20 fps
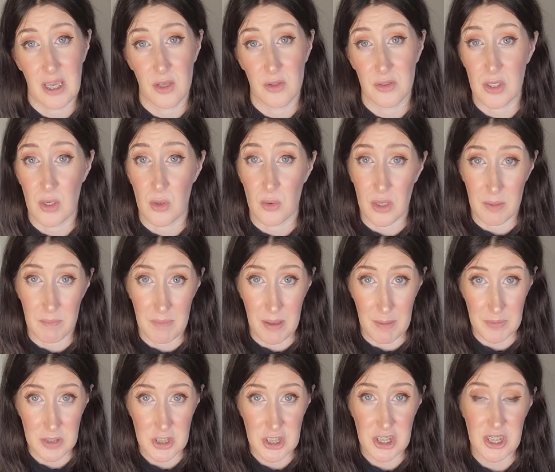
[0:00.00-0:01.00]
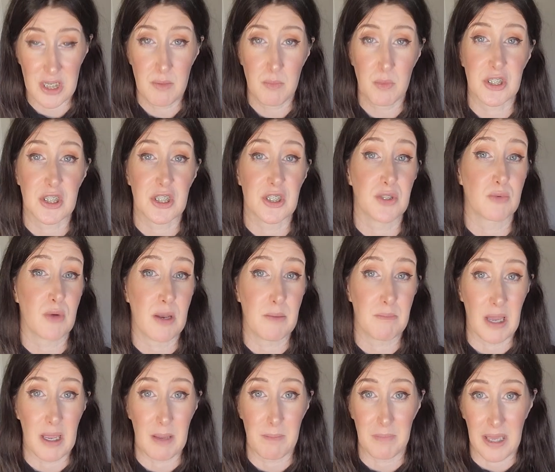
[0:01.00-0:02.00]
health yoga membership, which is run
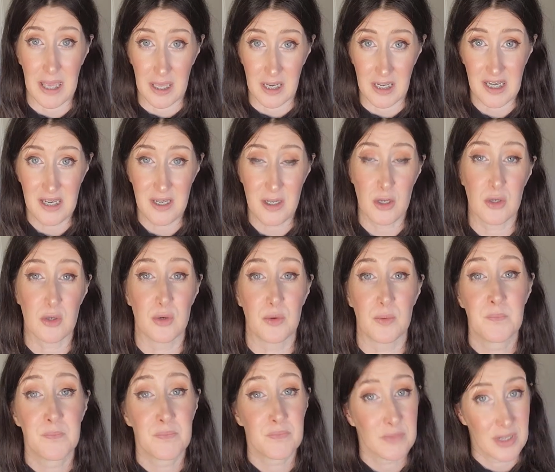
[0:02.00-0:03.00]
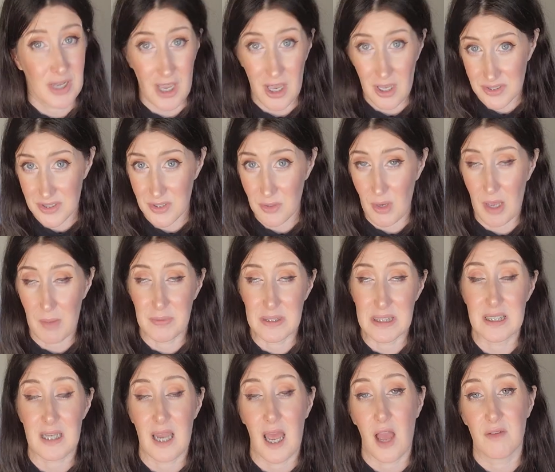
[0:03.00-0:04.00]
by Penny, who also
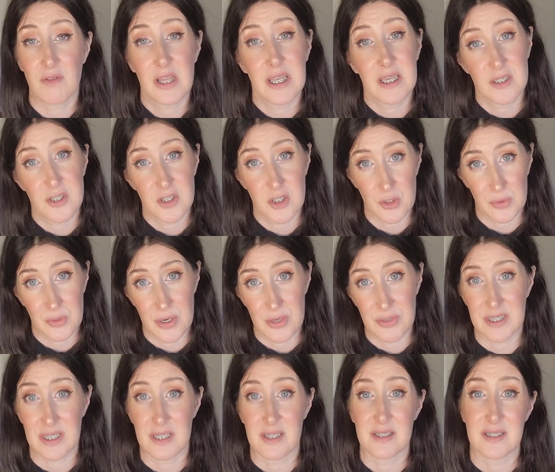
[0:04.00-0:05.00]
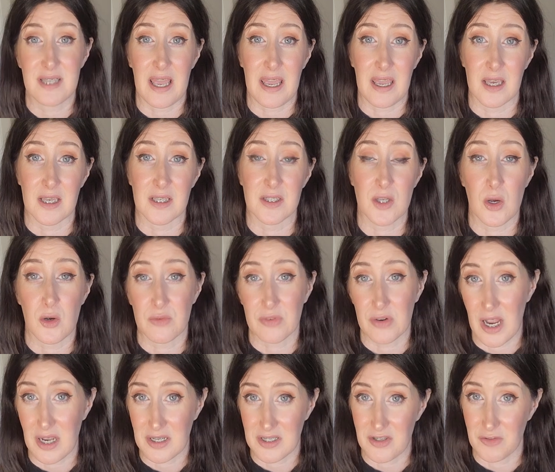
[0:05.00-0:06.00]
happens to have lichen sclerosis and
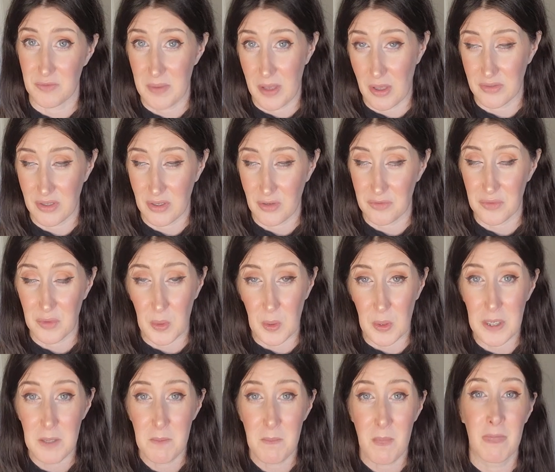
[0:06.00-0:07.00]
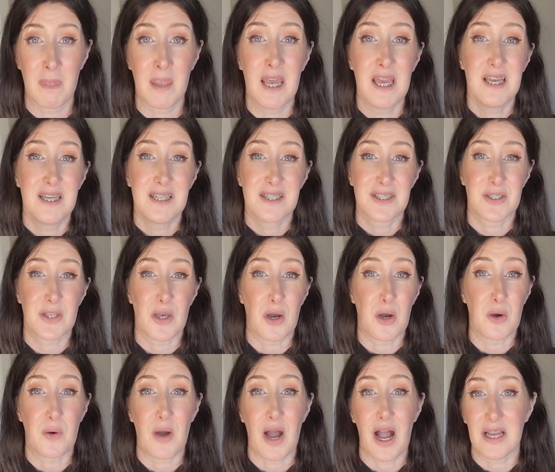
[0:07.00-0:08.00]
overactive pelvic floor.
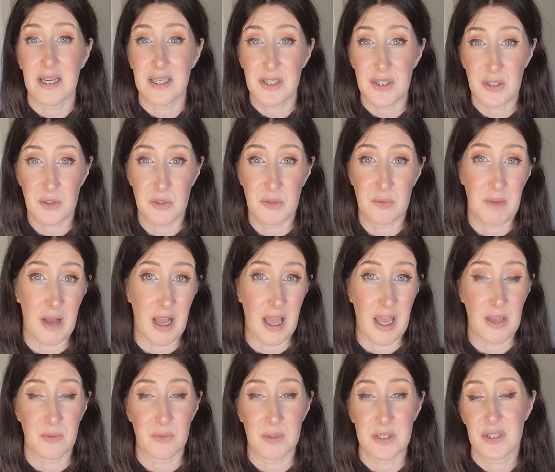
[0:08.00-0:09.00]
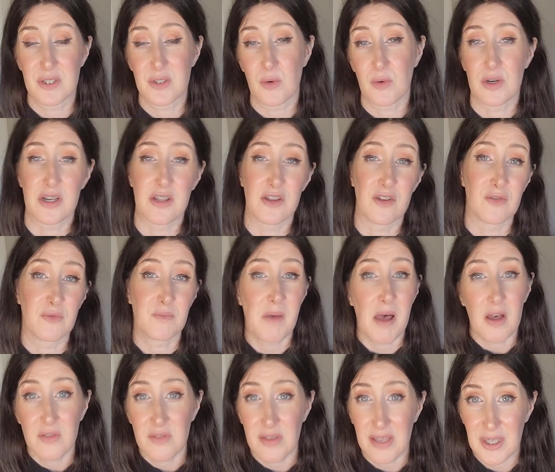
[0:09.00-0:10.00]
So I do my restorative
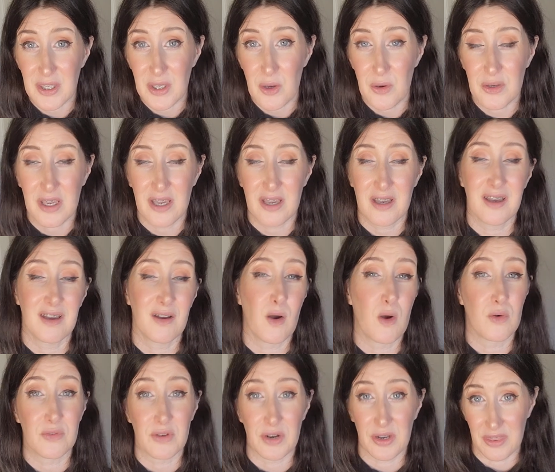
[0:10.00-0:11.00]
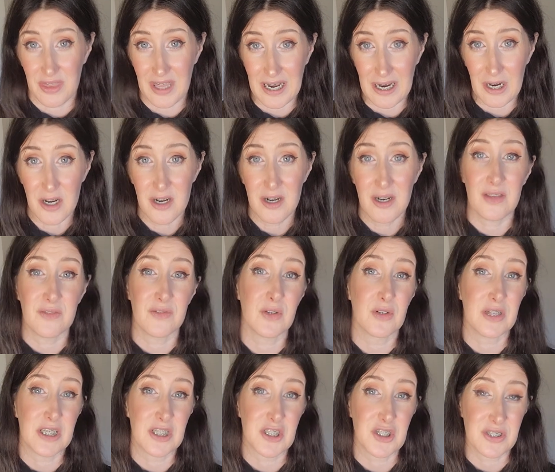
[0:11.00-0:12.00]
pelvic yoga over there. If you're
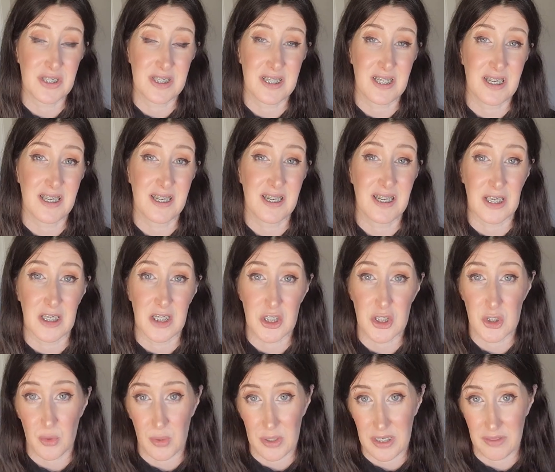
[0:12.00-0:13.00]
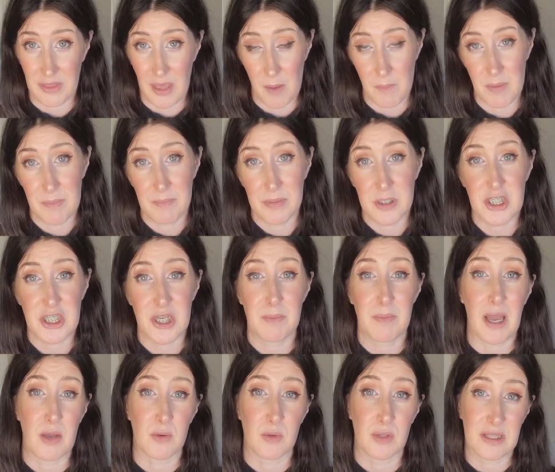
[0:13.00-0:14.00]
interested in joining that membership,
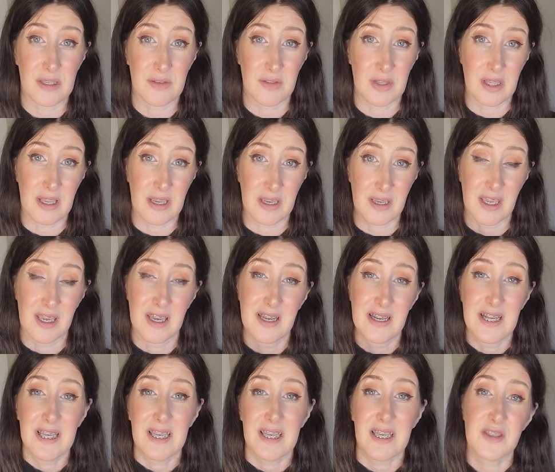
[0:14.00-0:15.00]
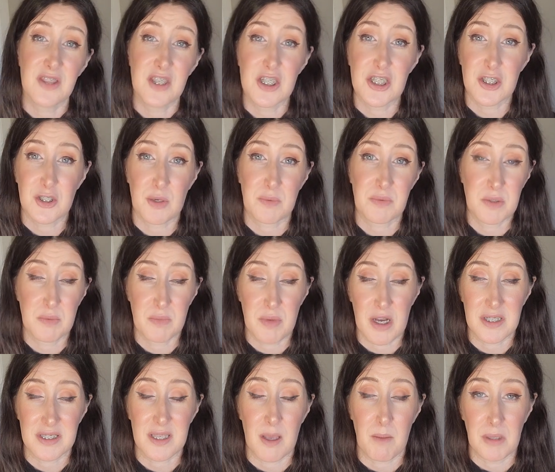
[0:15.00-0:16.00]
I will leave a link in the description
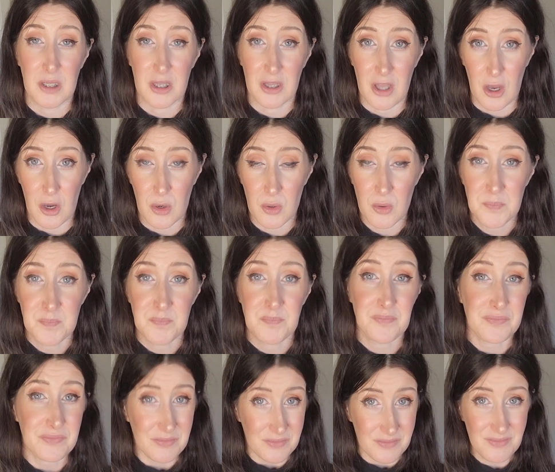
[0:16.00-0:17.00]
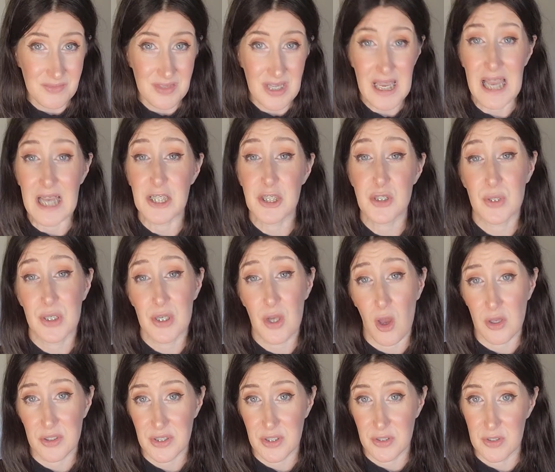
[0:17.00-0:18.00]
box below. And you can
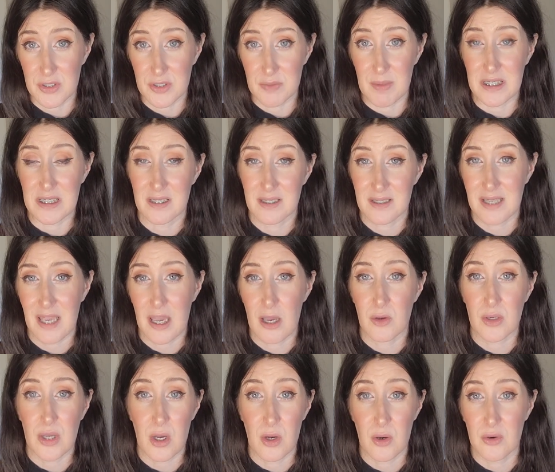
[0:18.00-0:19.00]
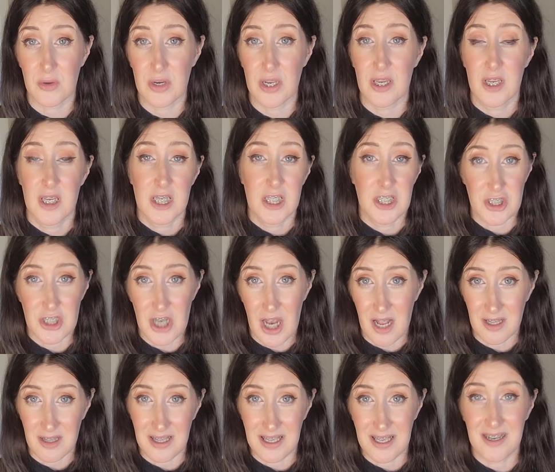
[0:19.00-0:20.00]
also use my discount code
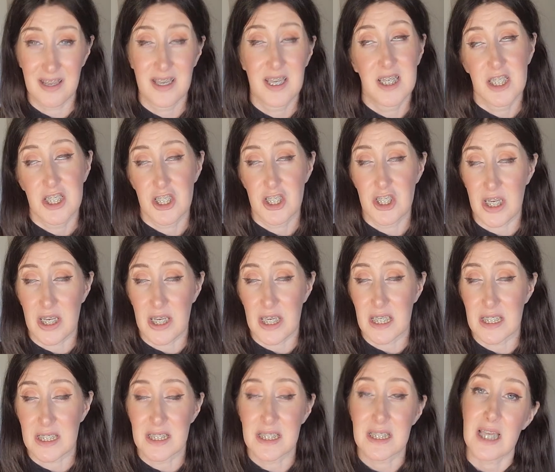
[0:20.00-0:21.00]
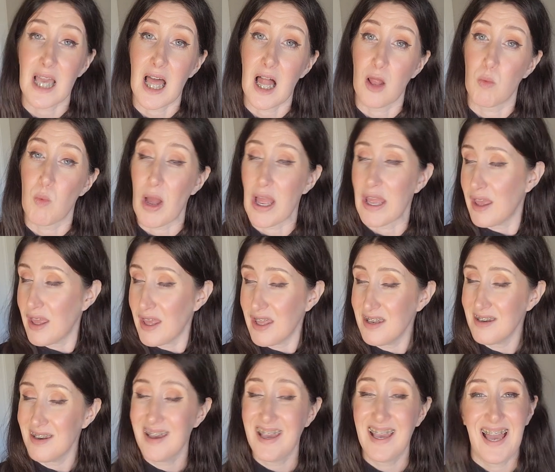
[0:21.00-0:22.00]
Jacqueline,
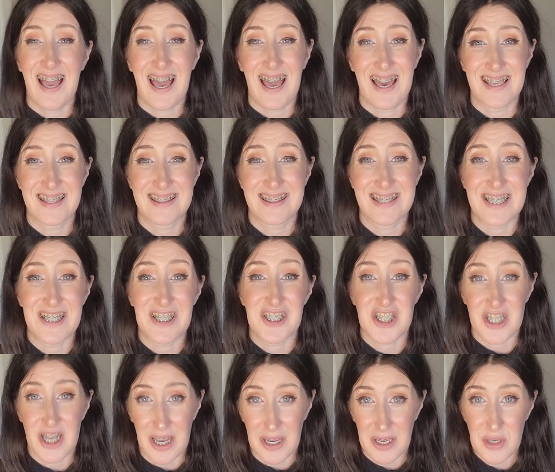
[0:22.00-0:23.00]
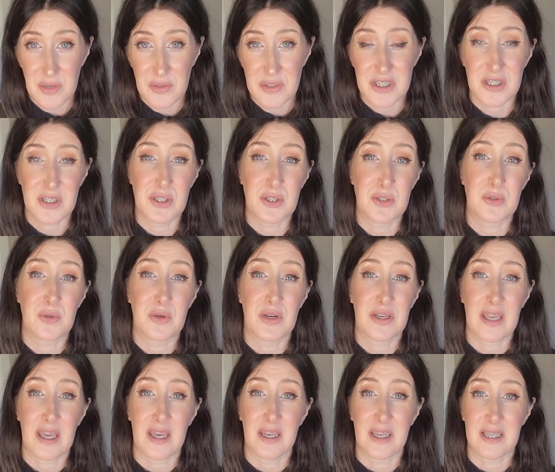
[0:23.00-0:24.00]
J-A-C-L-Y-N, at the checkout to
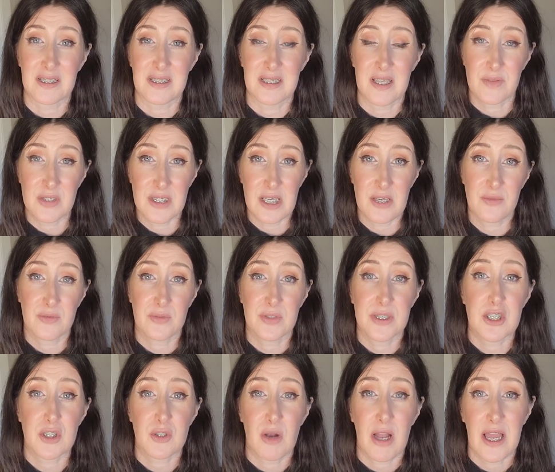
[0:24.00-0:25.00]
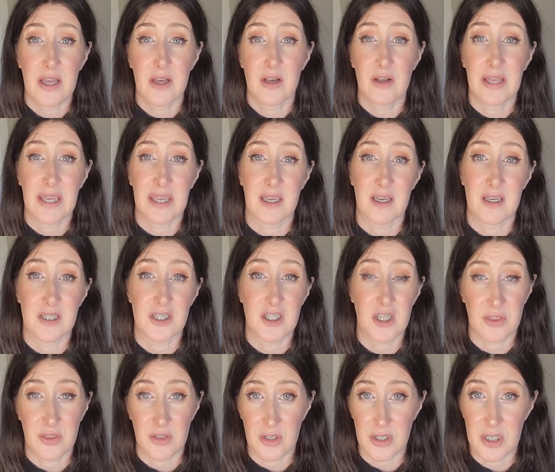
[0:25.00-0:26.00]
get a 7-day free trial and
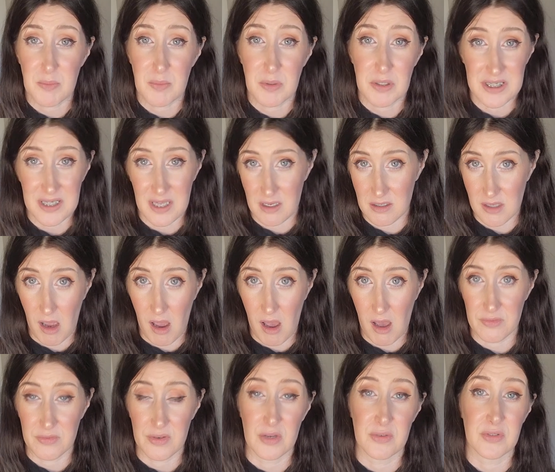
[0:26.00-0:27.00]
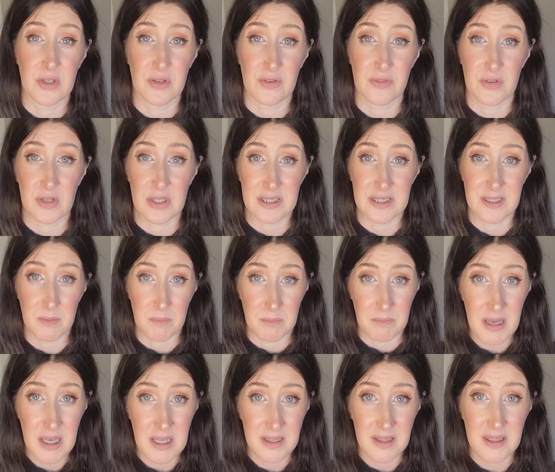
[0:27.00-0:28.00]
30% off of your first
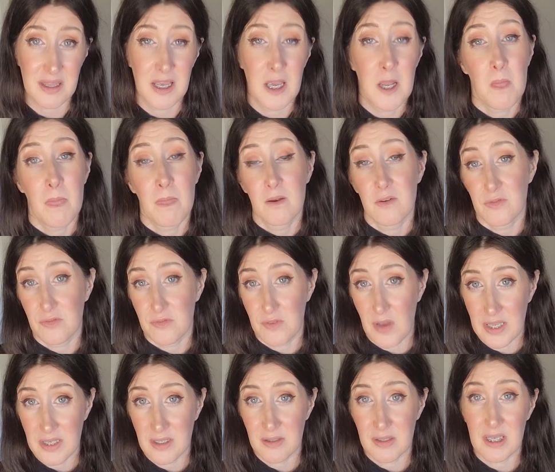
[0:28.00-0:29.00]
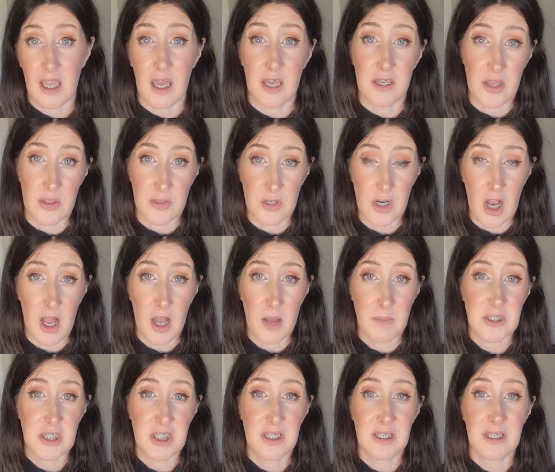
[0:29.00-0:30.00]
month. Finally, another
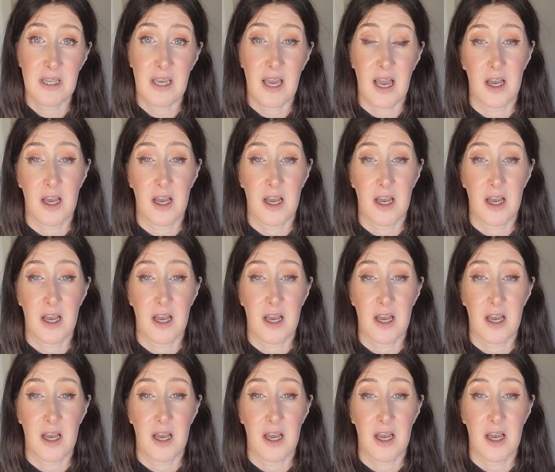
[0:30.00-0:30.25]
option,